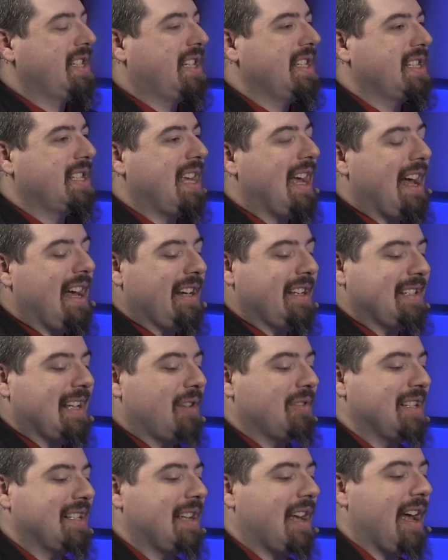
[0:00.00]
Because God is
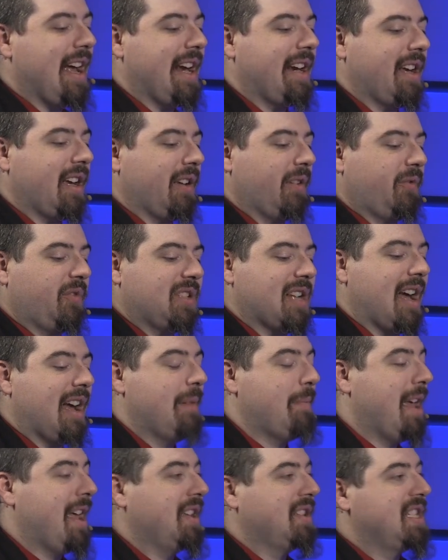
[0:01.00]
outside of
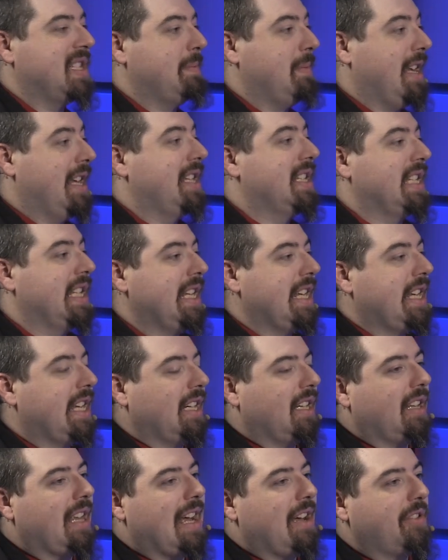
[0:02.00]
time and space, and He
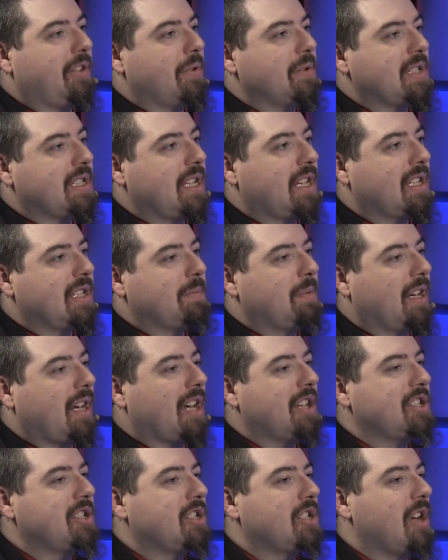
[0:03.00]
can allow those things. But
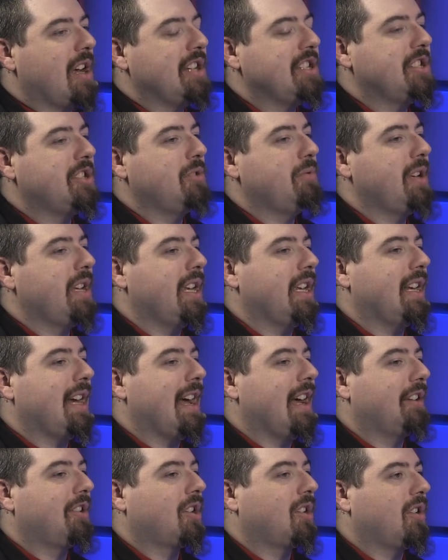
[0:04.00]
us doing it
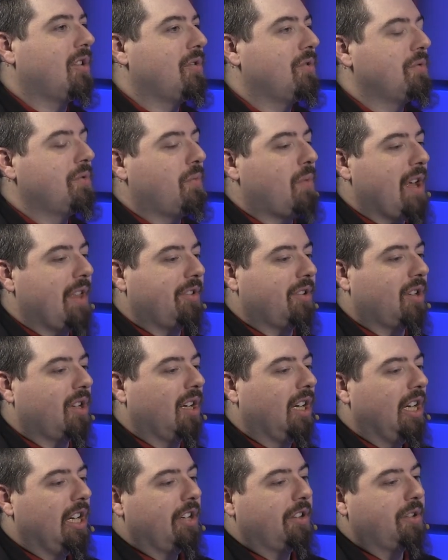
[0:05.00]
on our own,
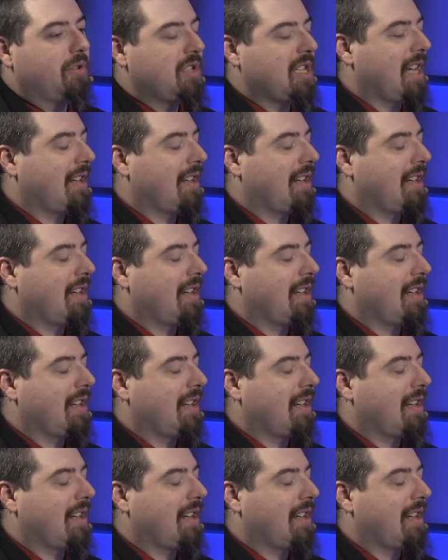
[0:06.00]
whether through